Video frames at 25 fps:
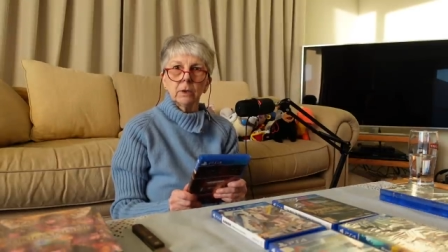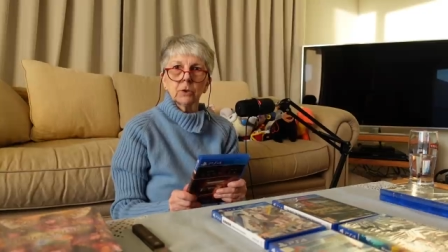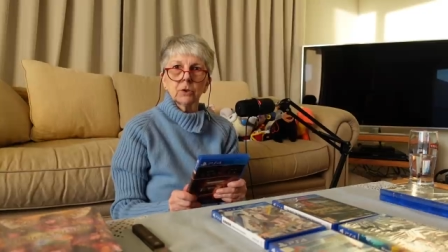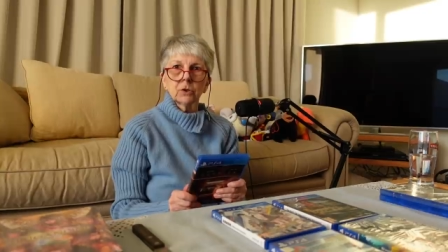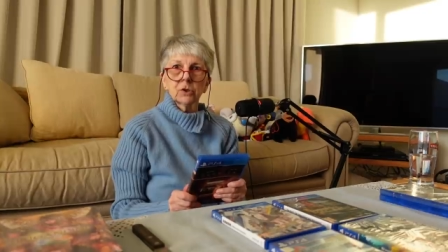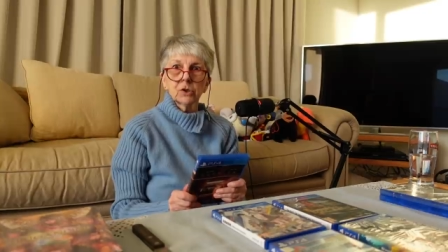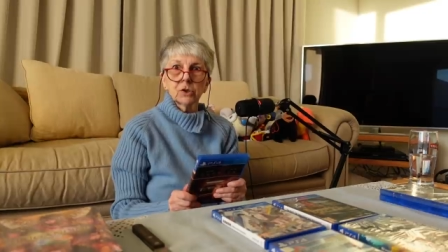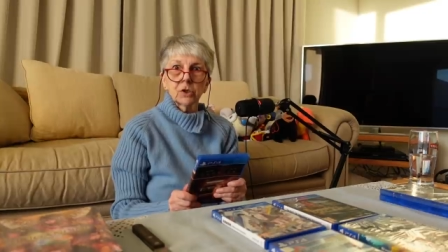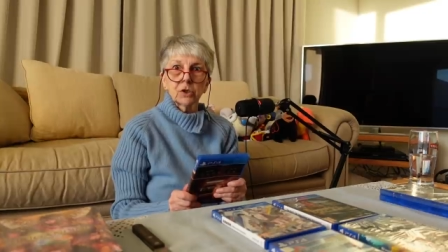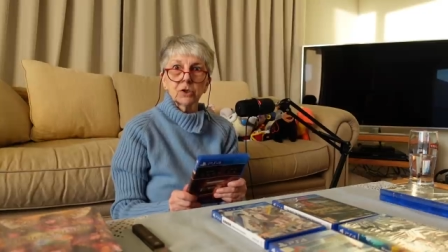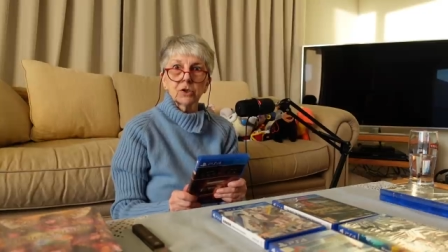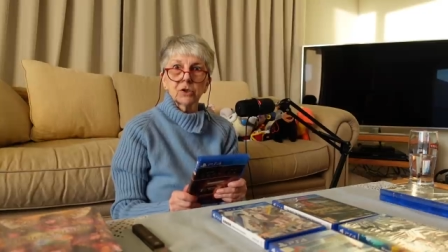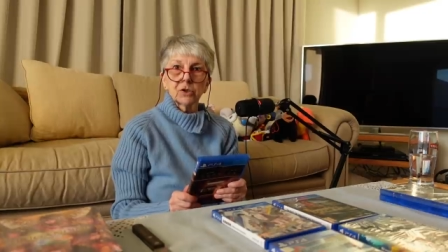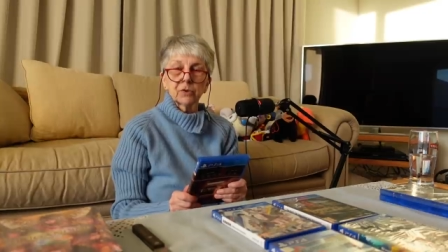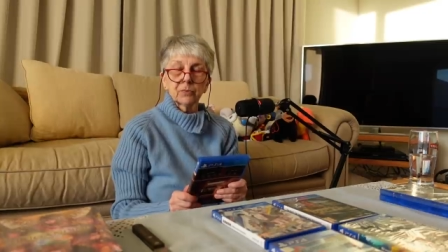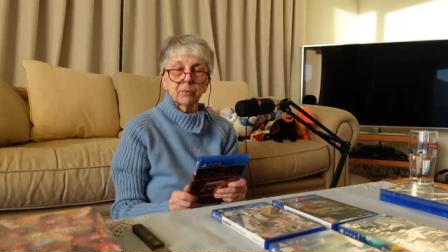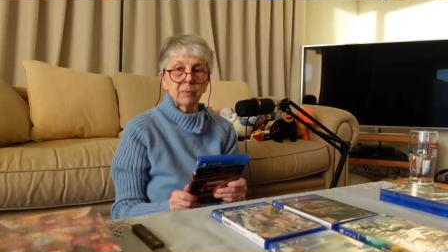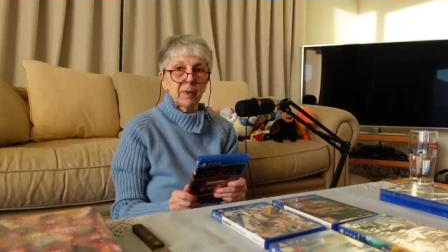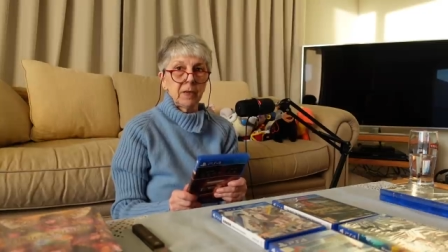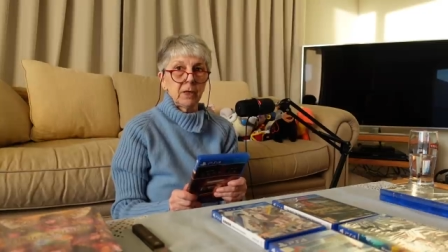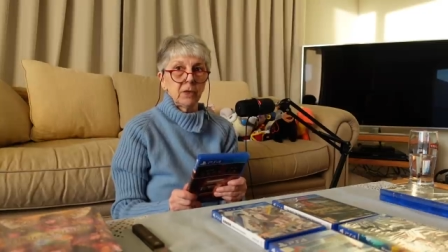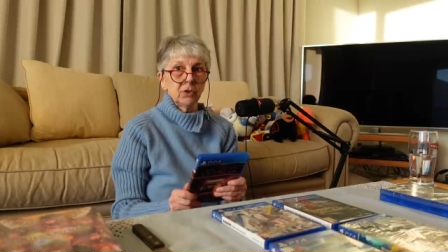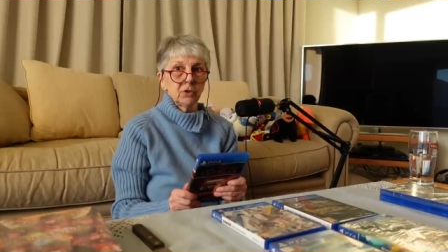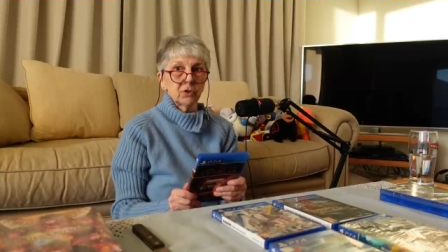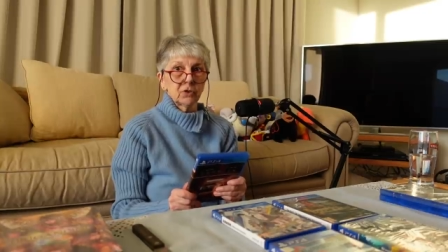
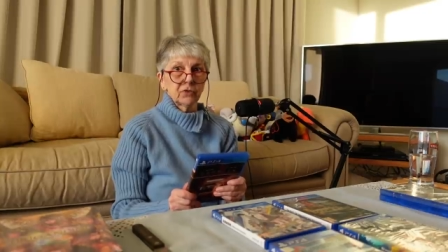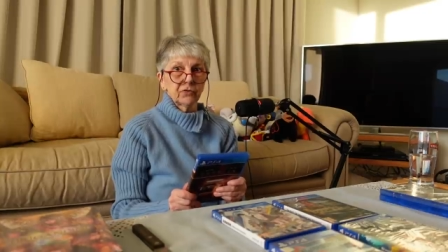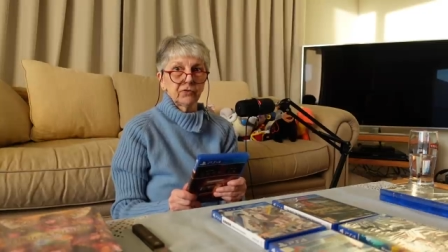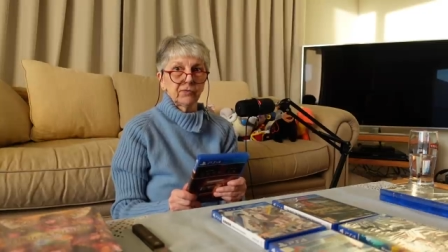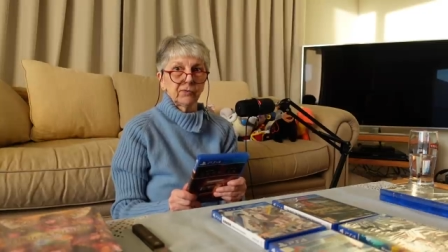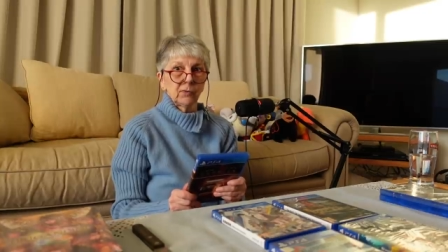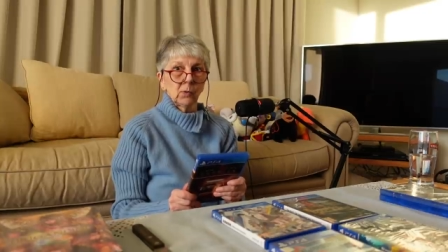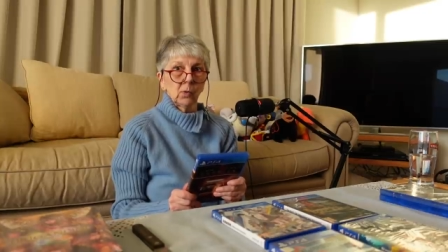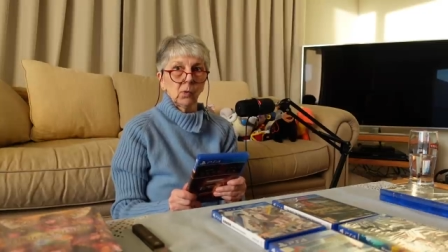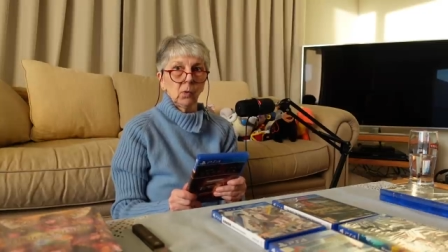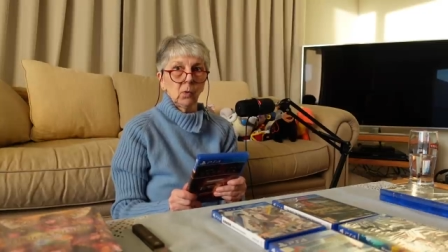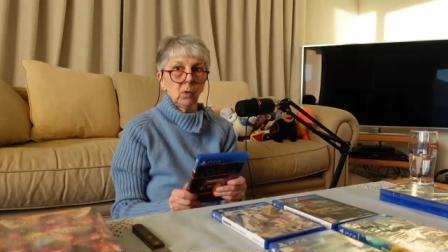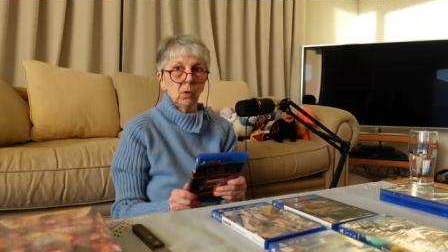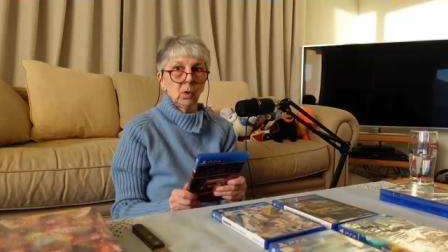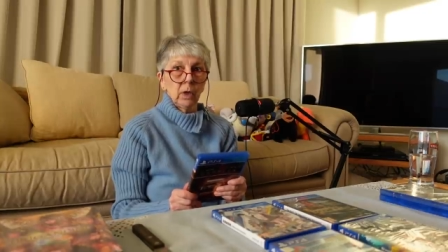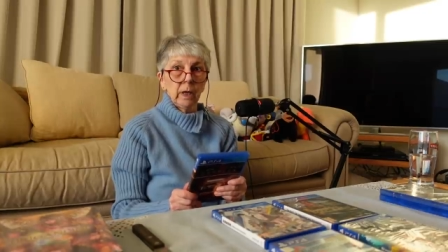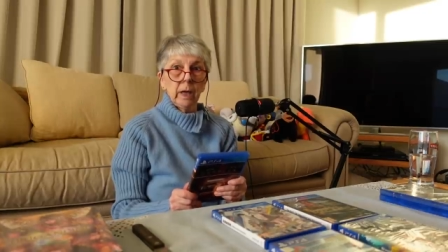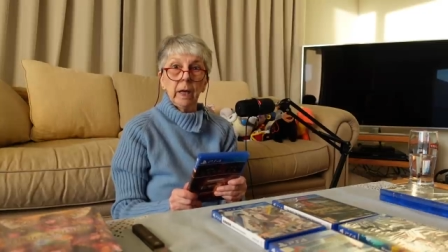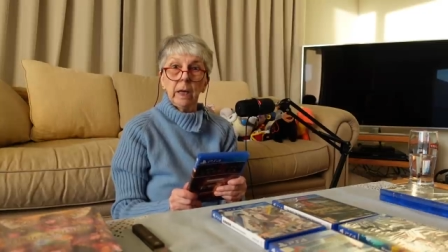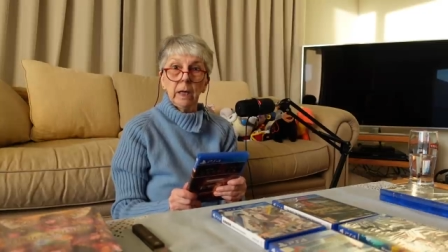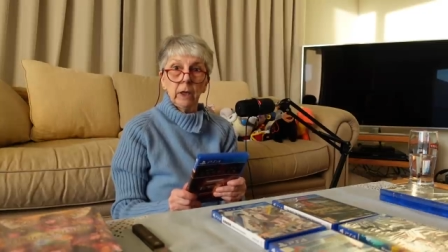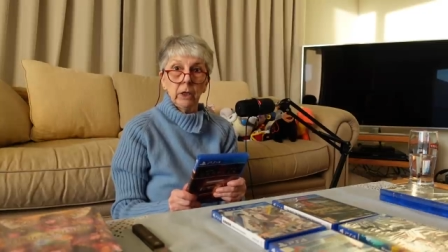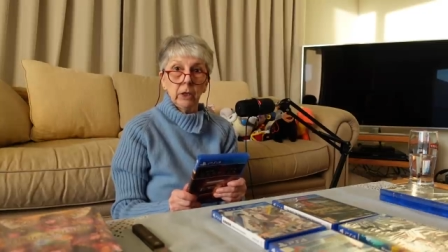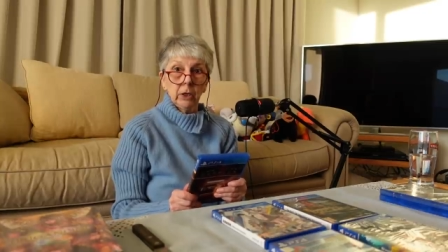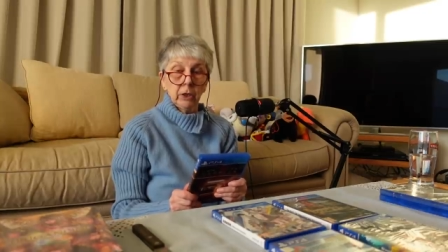suspenseful
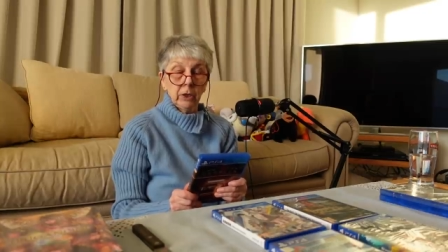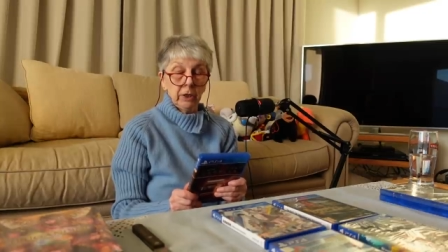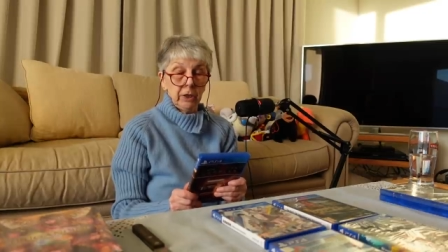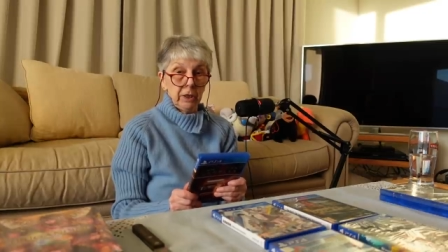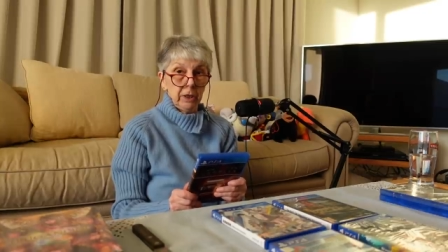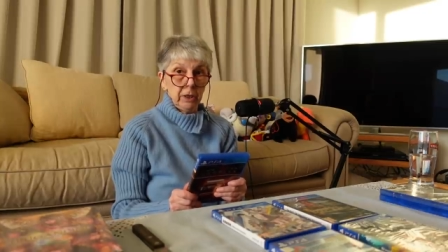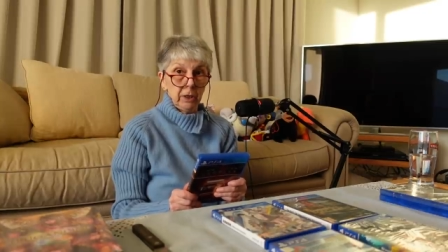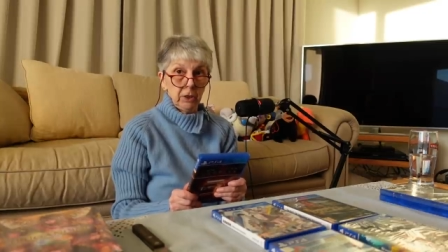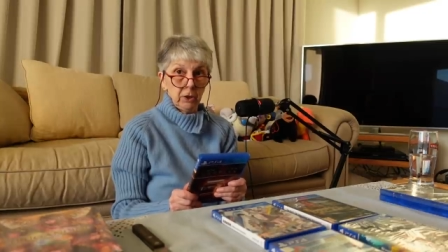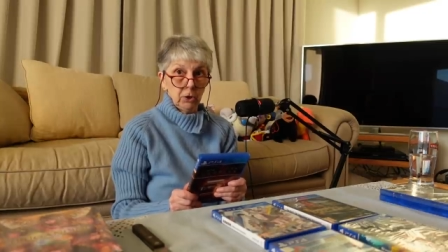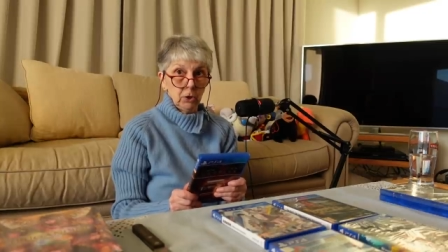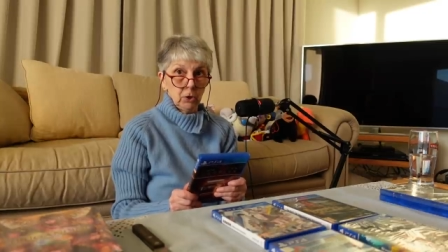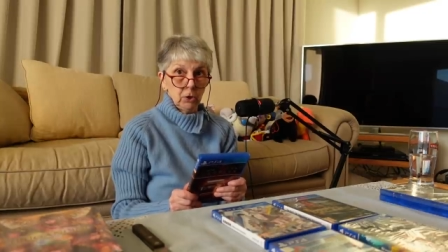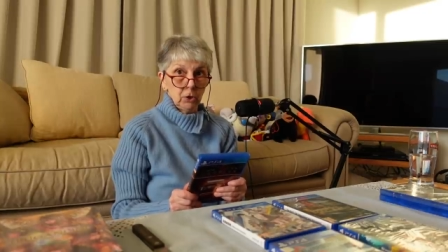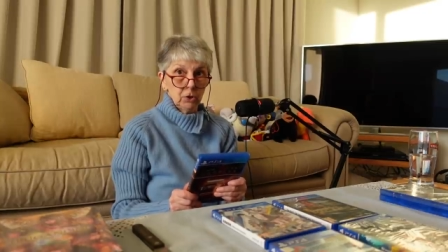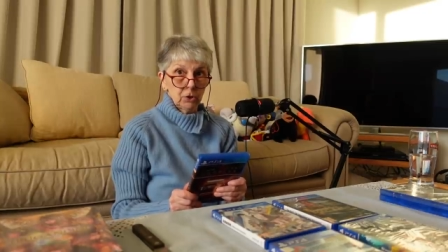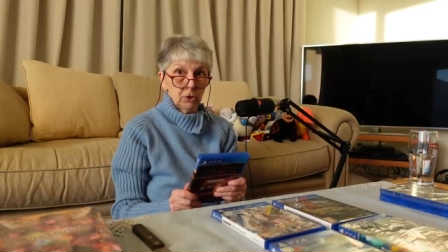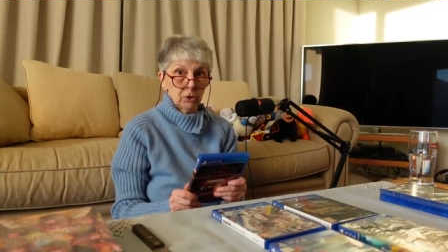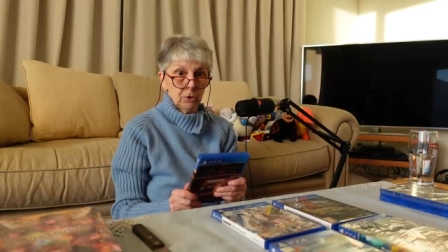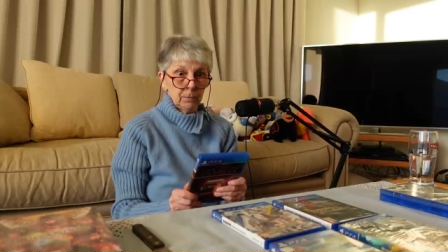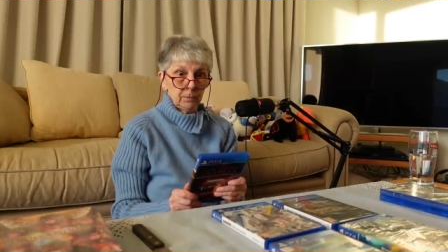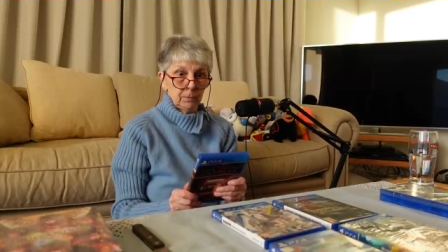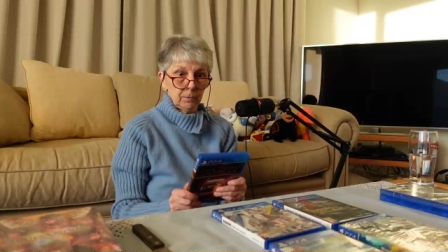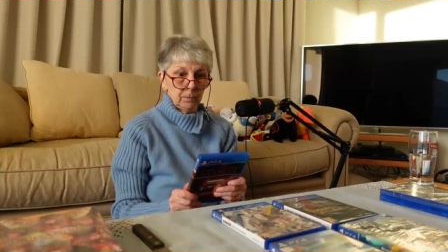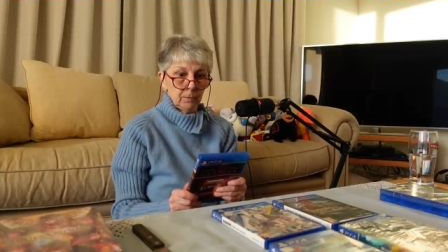
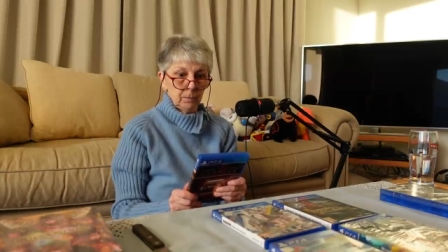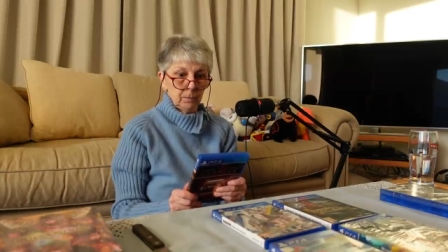endings.